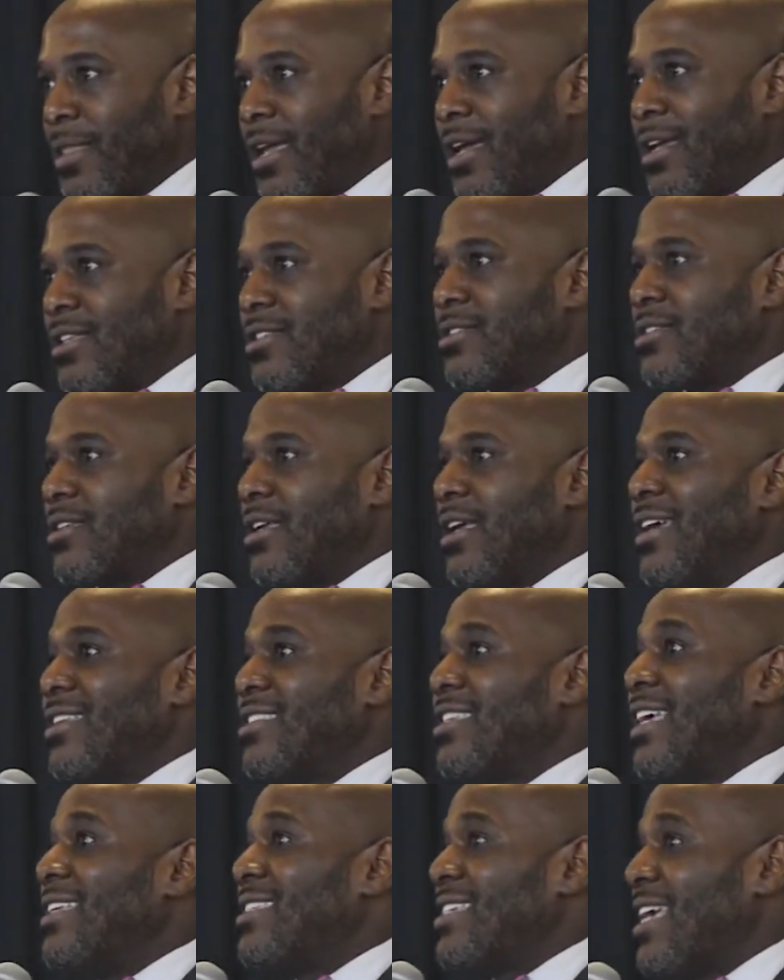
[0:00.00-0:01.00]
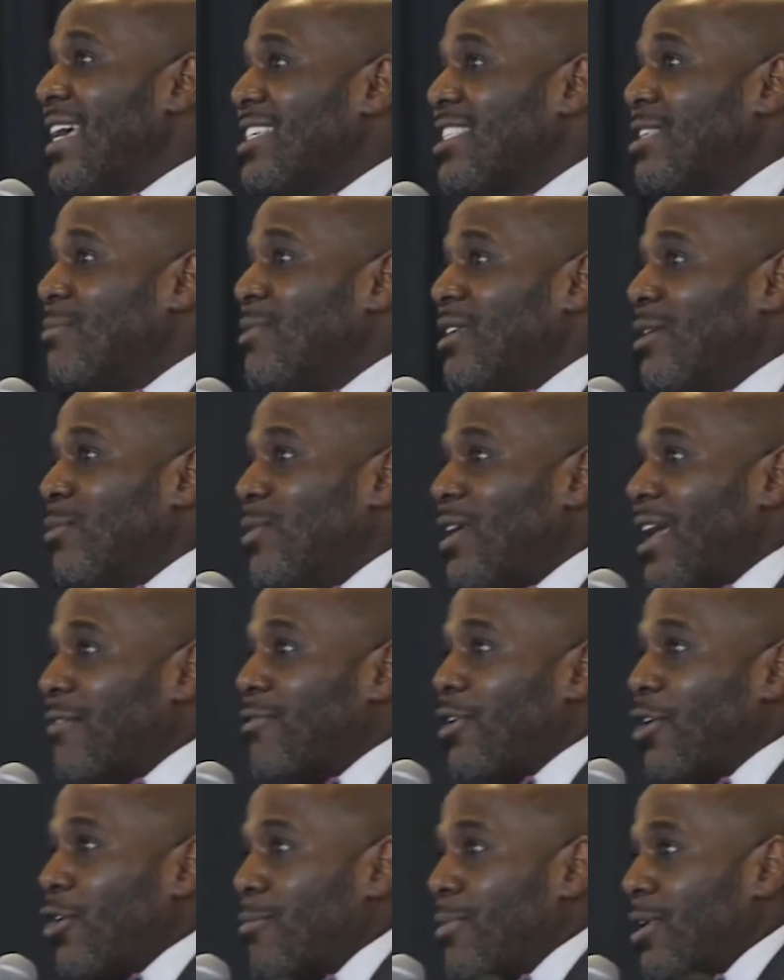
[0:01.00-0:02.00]
It's a testament that we have
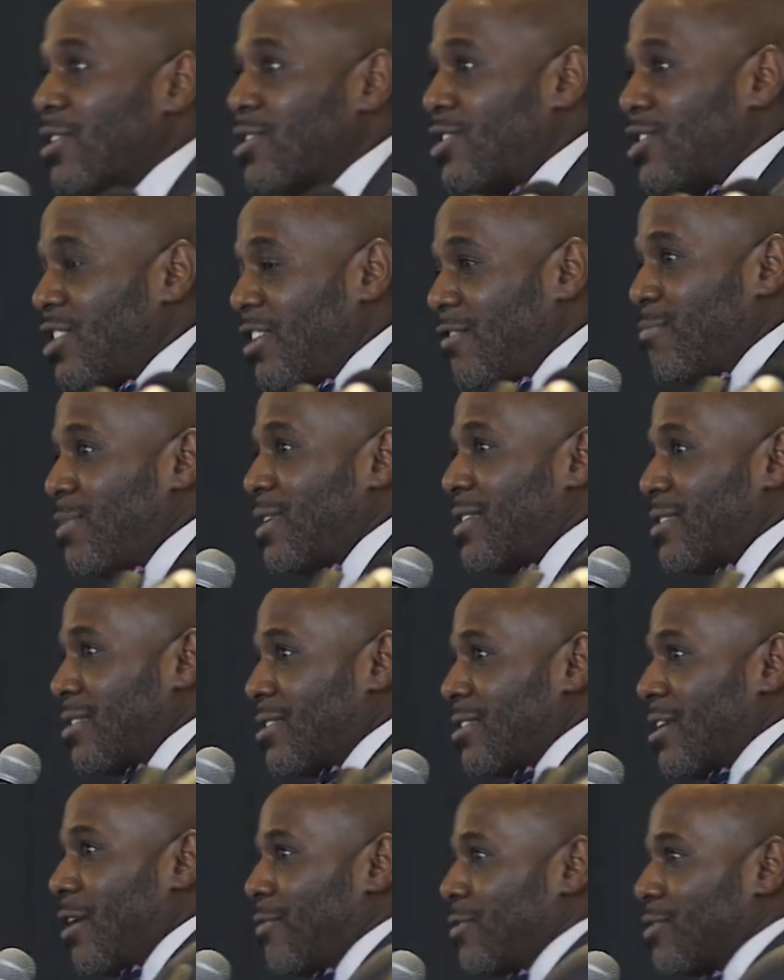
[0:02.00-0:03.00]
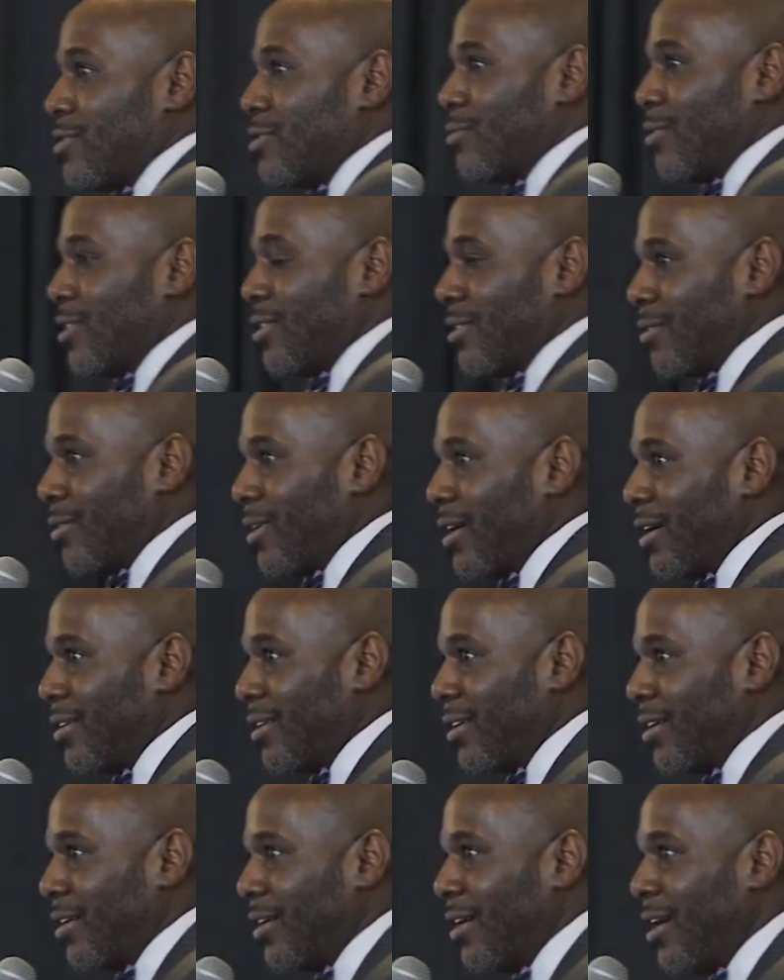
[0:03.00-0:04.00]
a whole bunch of chief business officers running
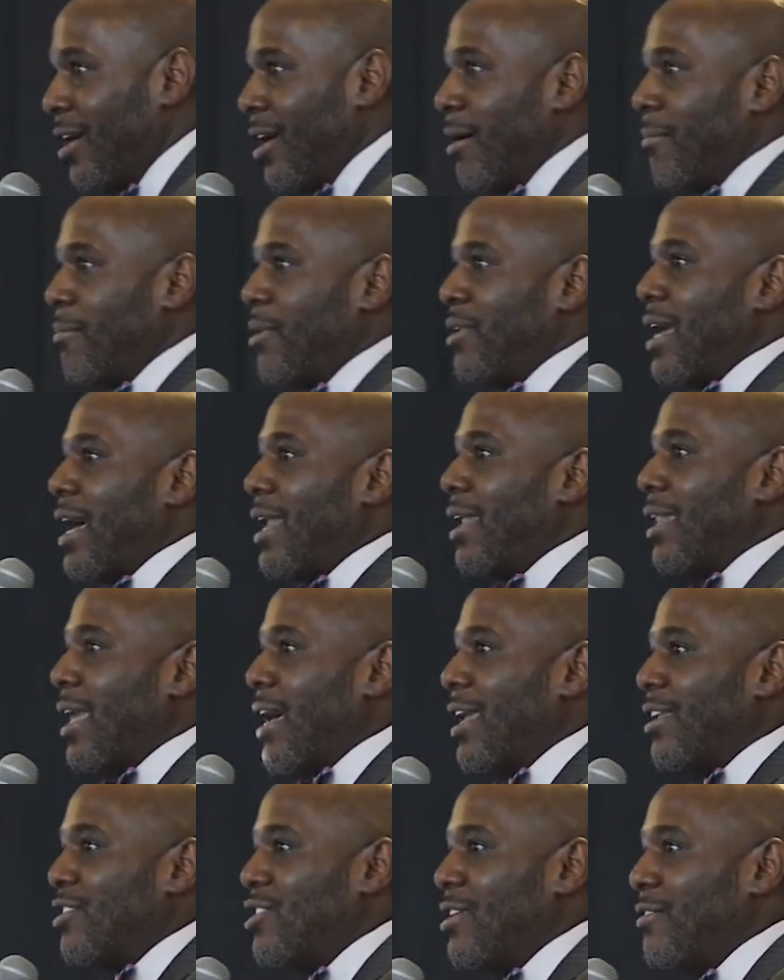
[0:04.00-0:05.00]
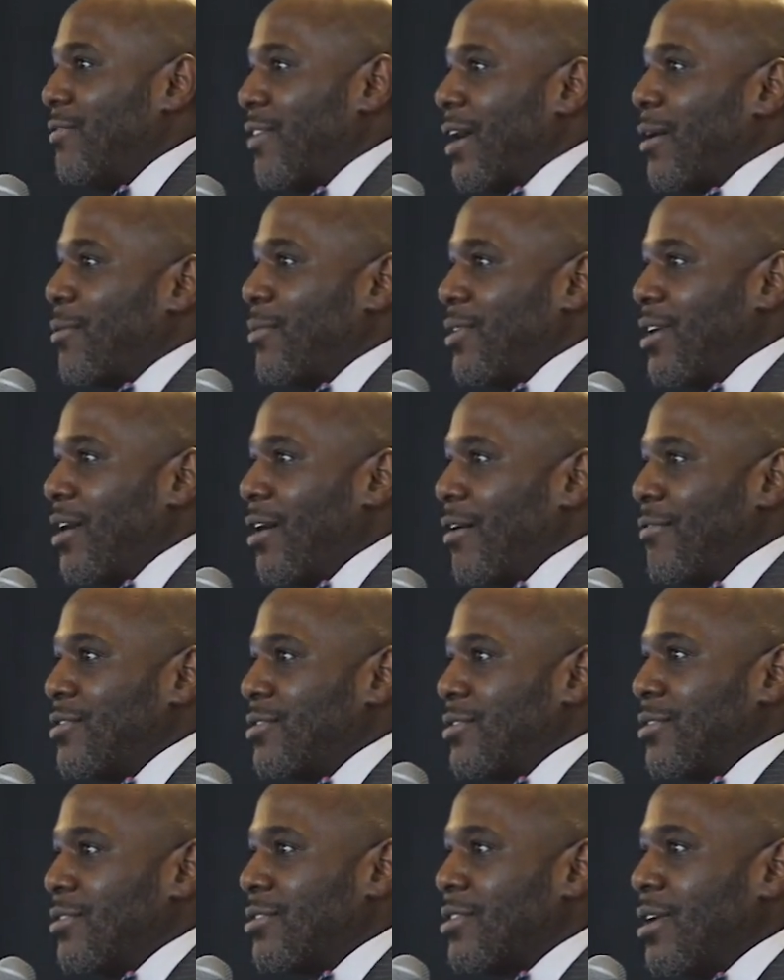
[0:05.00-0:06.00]
around here, but not a lot of chief equity
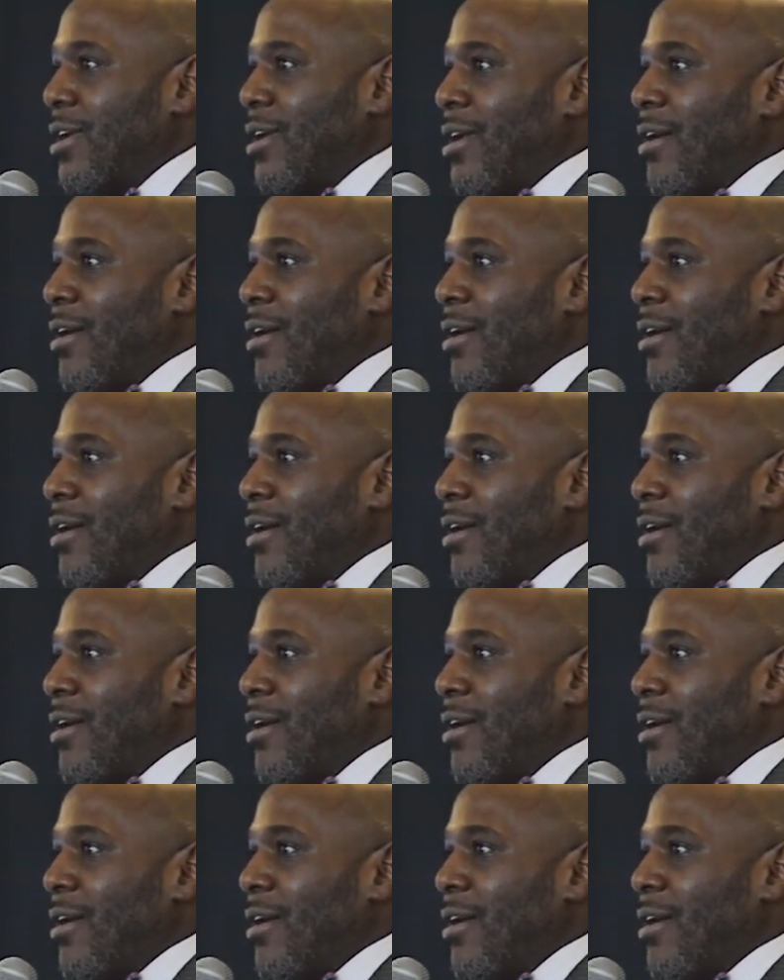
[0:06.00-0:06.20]
officers.